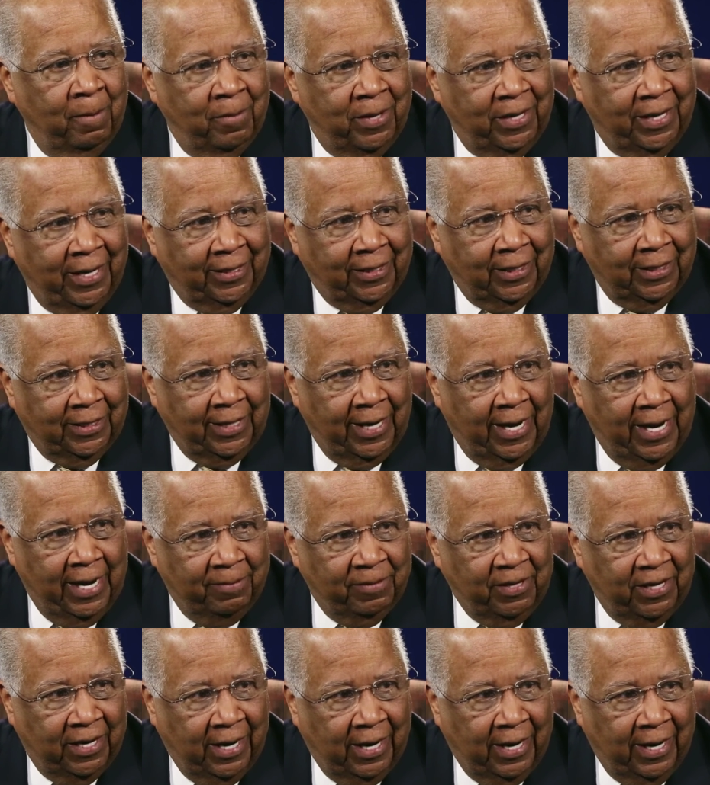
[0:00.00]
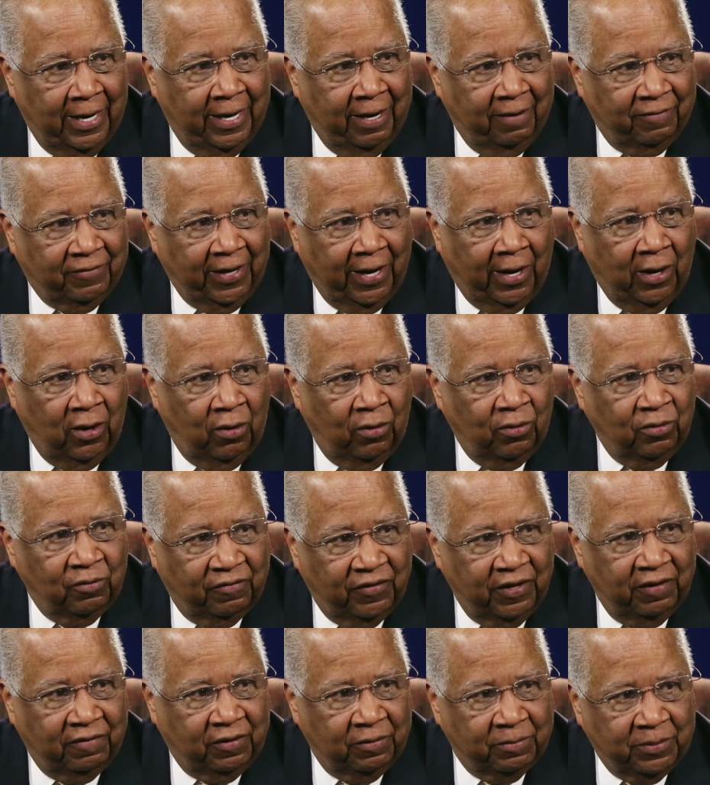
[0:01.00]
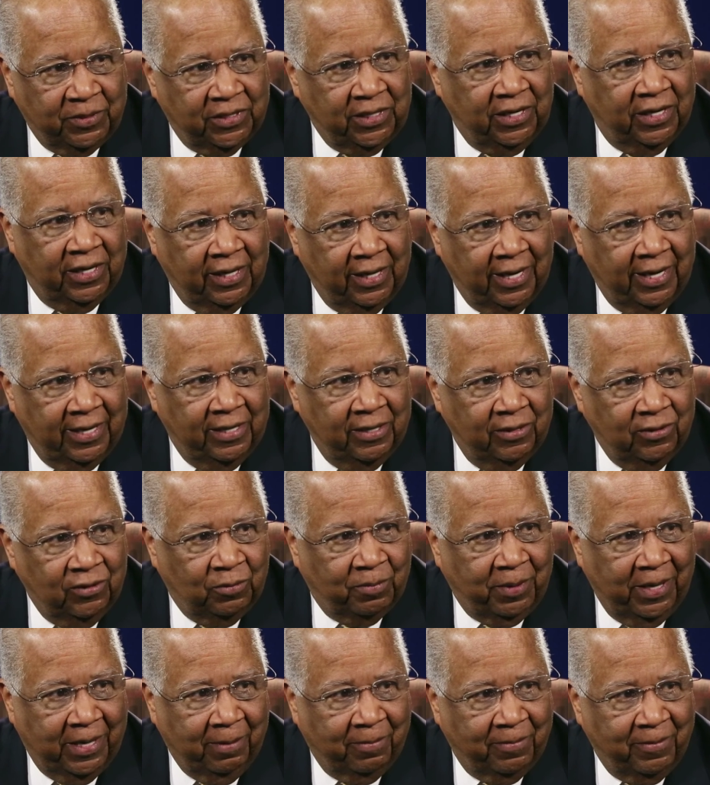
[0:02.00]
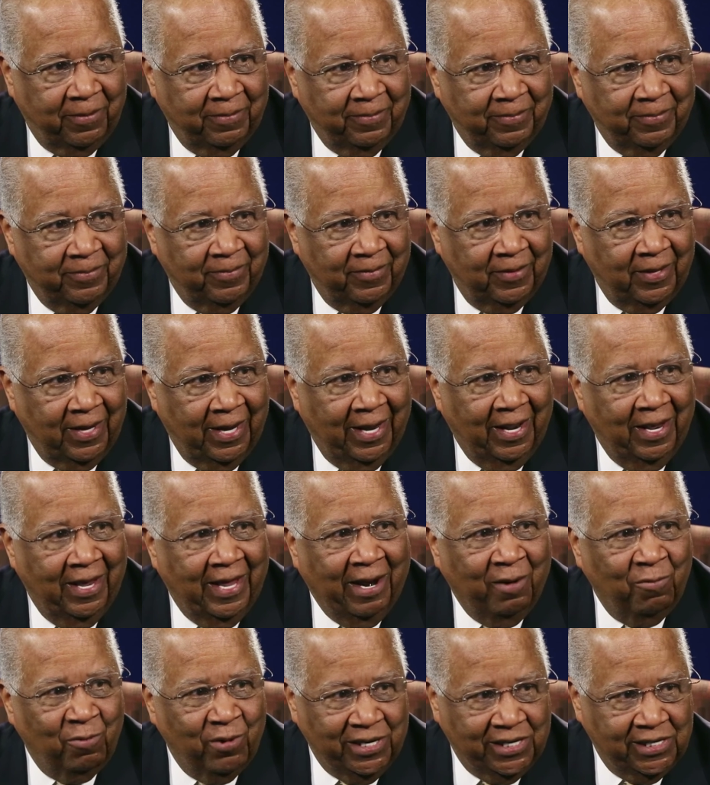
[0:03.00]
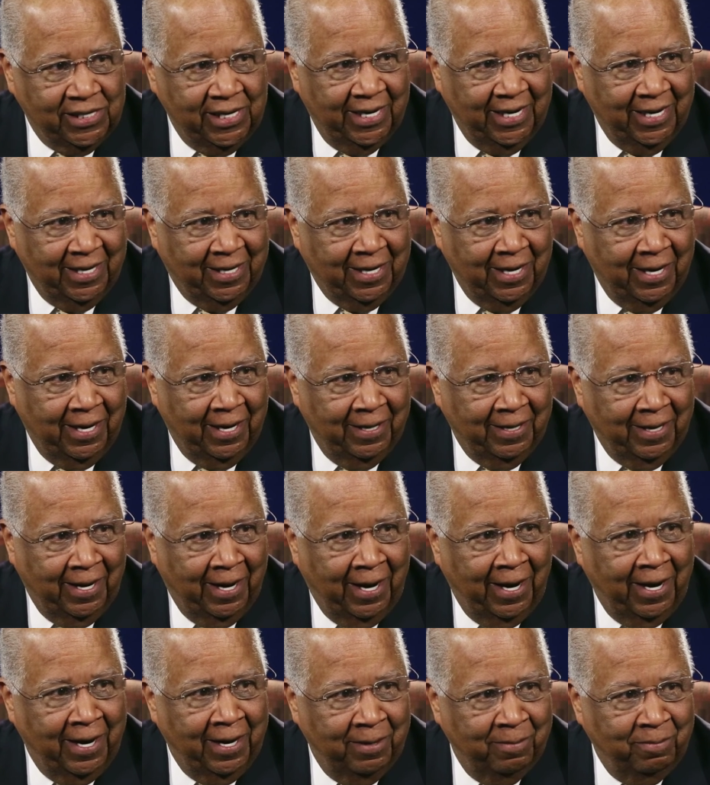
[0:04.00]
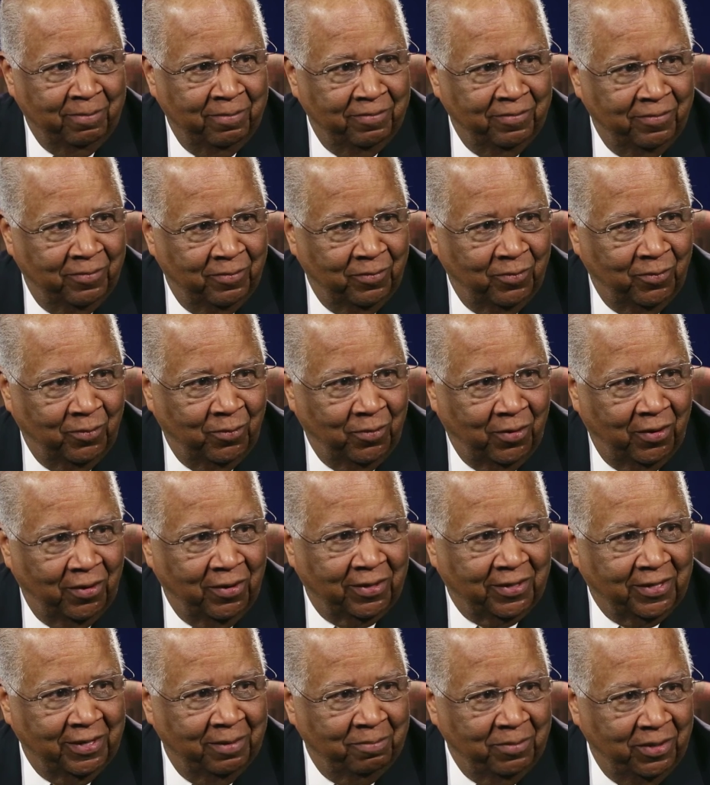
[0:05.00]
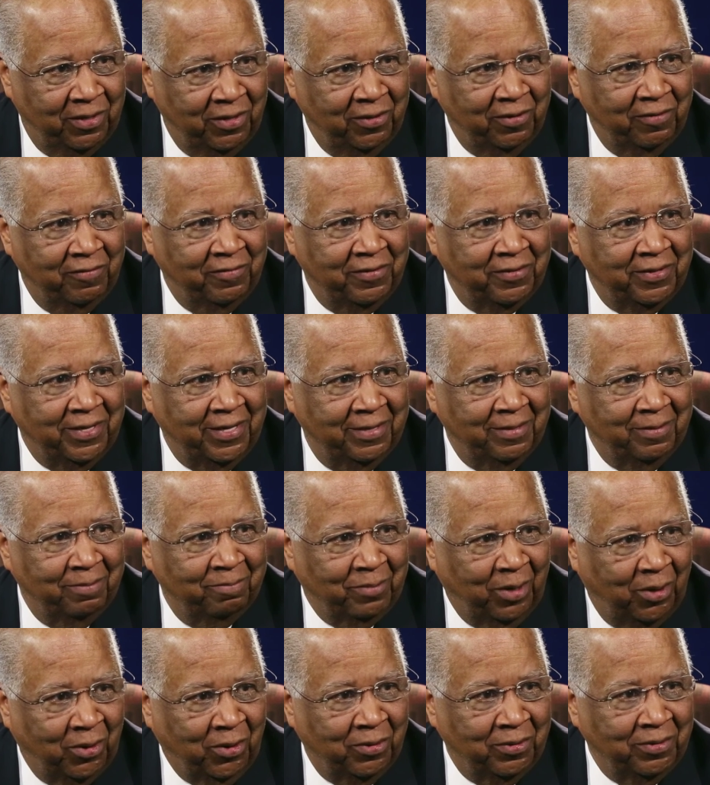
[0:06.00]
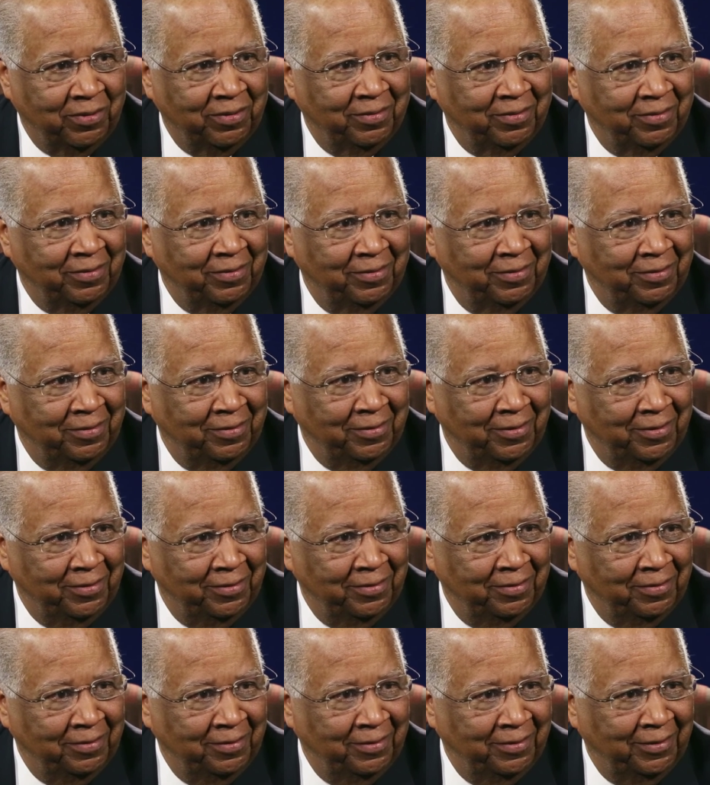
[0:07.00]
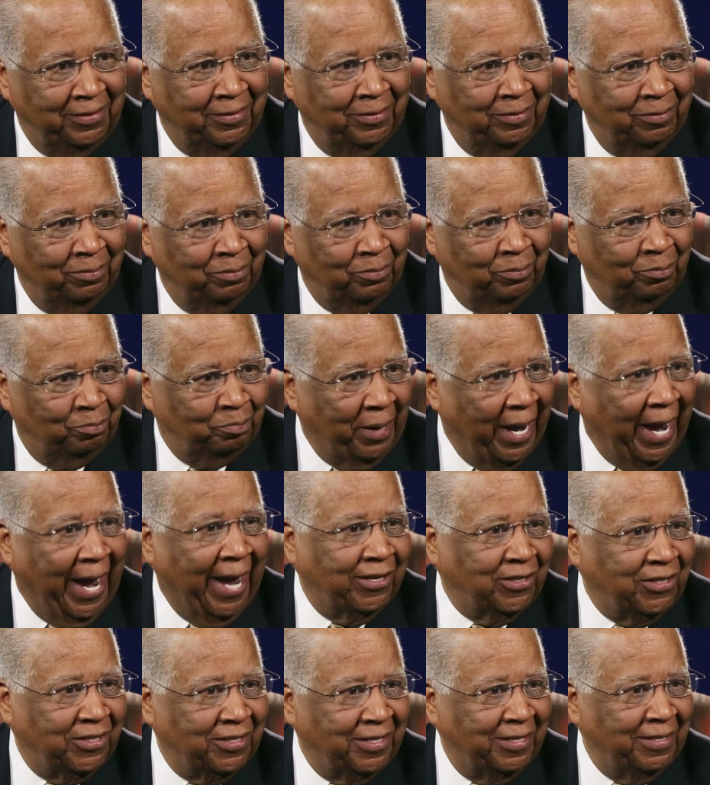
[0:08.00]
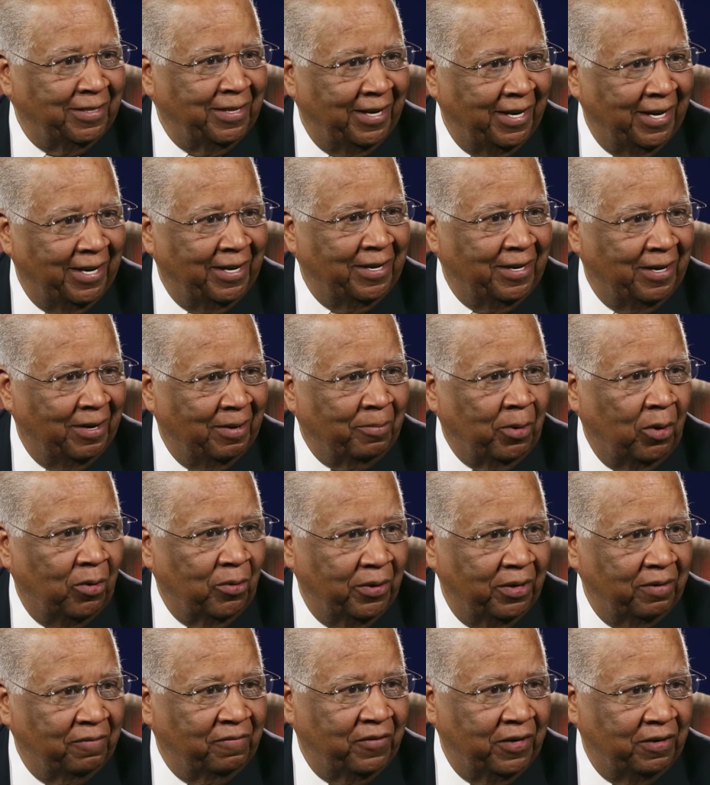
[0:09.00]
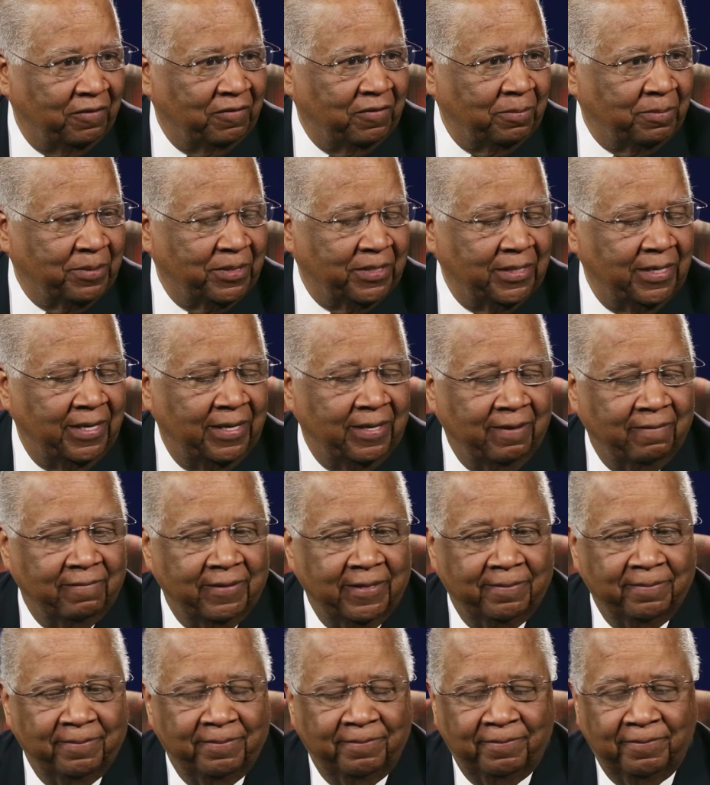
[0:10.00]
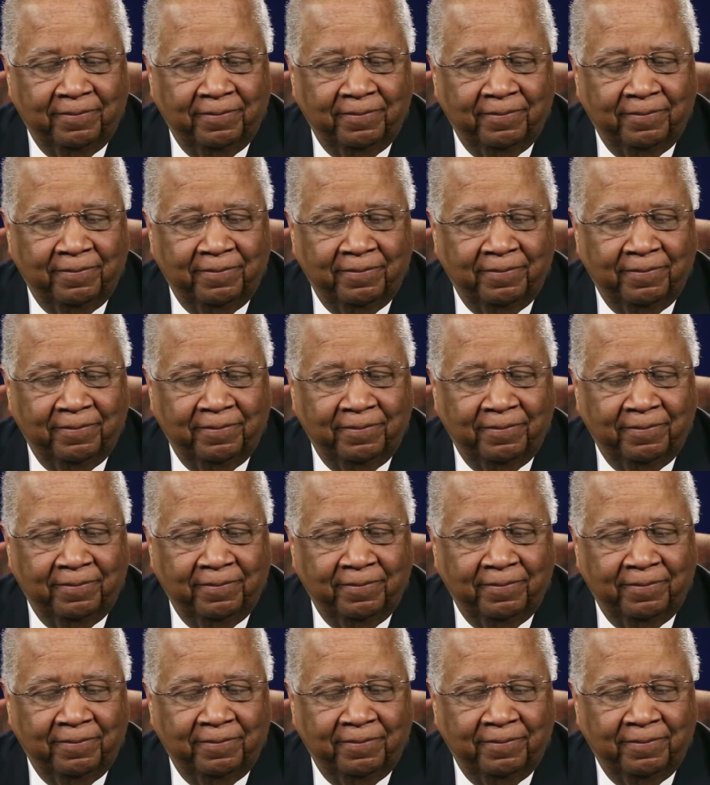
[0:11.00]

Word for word: But at the time that I left, I owned 50% of that newspaper, and they resented that. I had worked and maneuvered and bought and patched and ended up owning 50% of it.